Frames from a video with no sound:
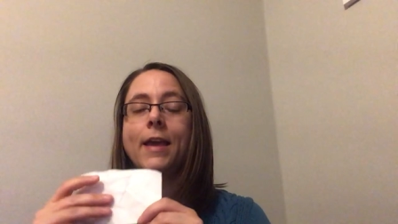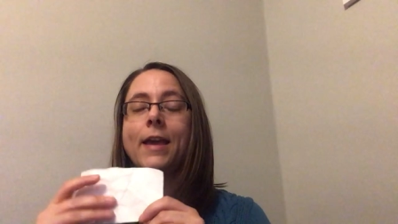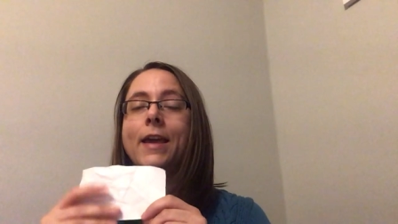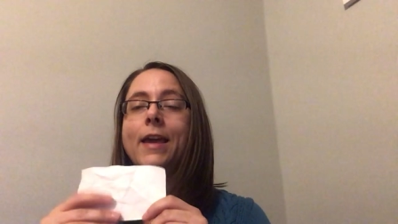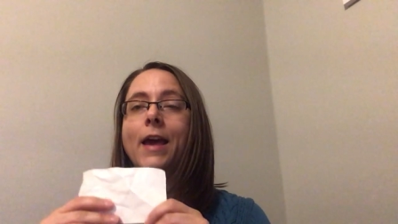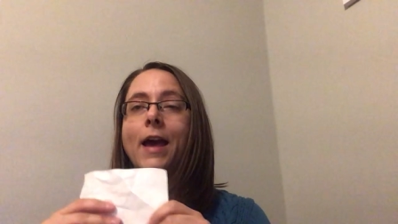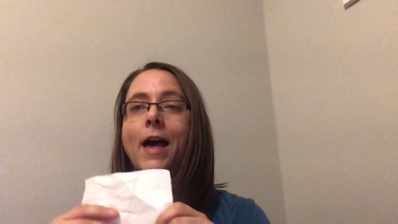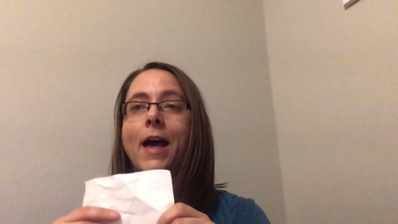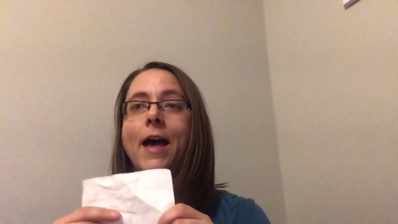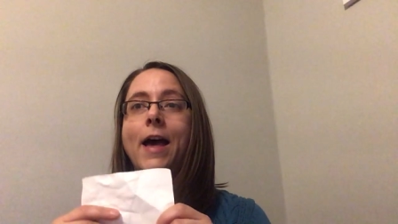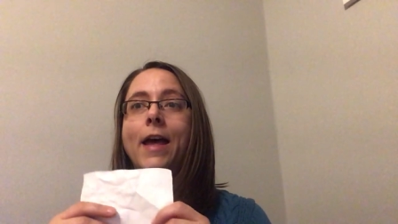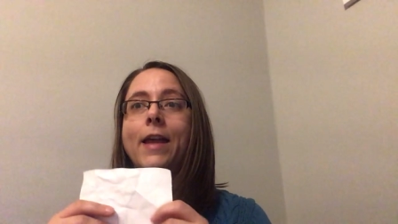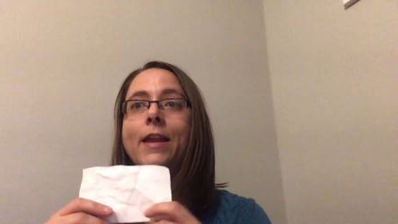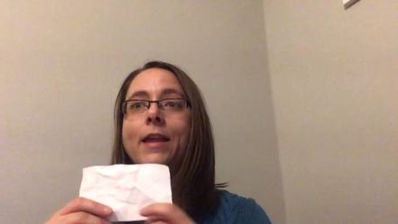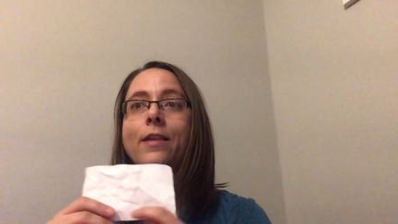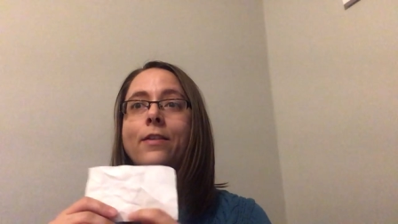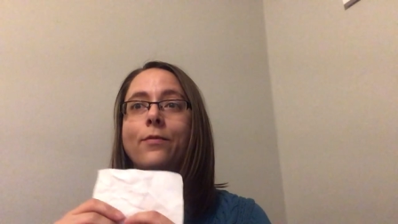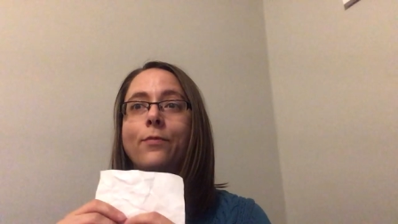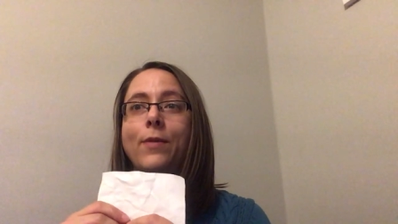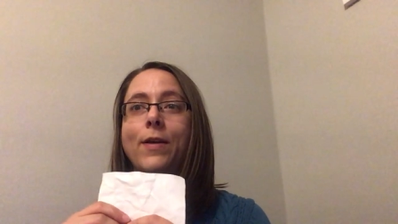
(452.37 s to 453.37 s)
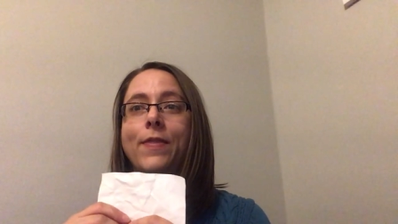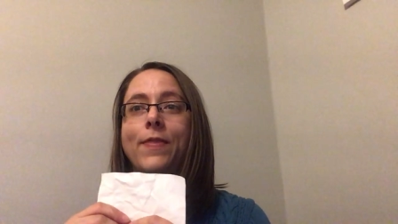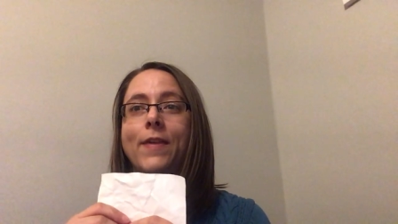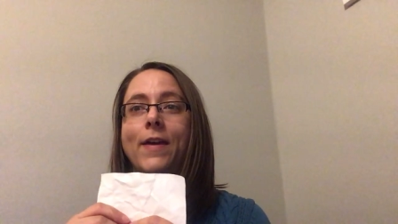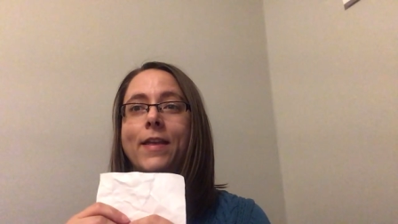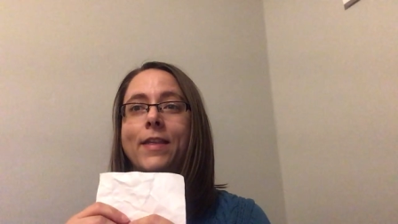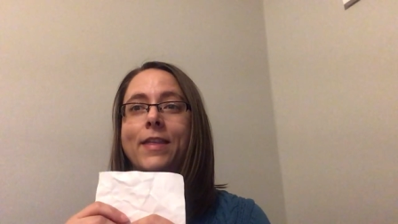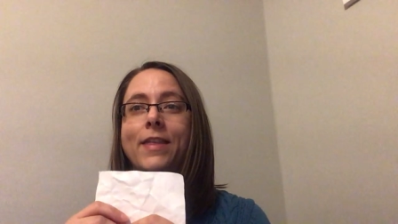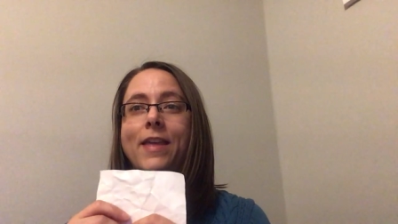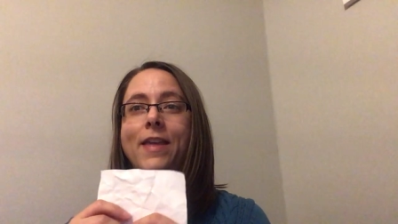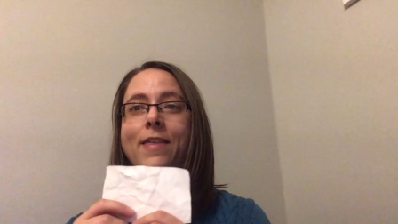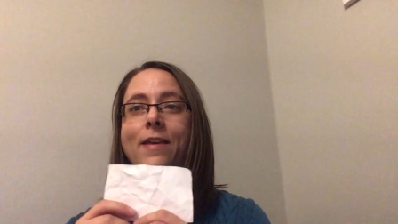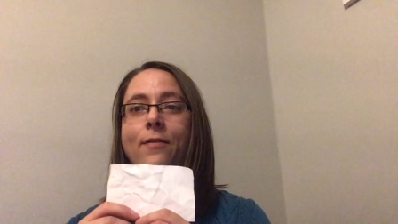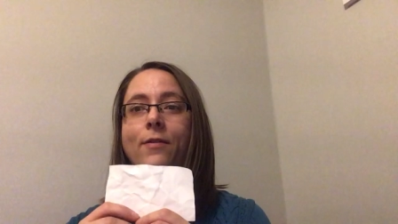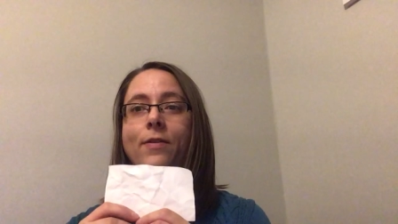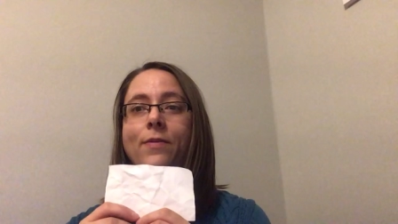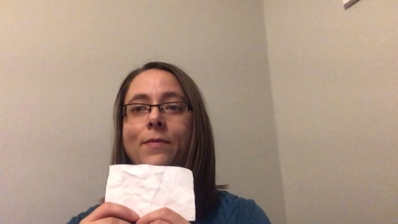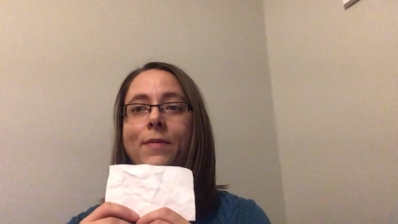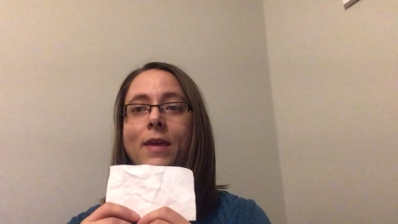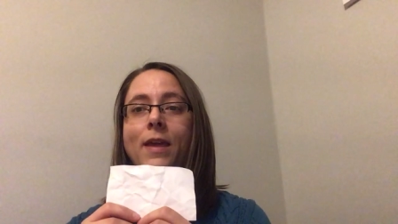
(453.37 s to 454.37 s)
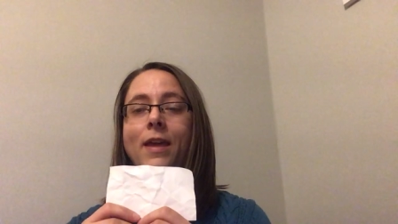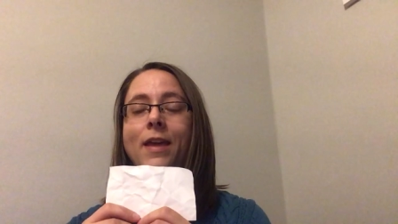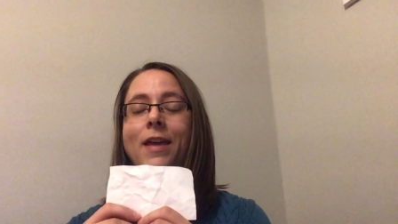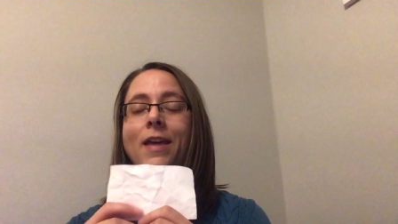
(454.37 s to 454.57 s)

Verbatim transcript: God is with us. Say that with me.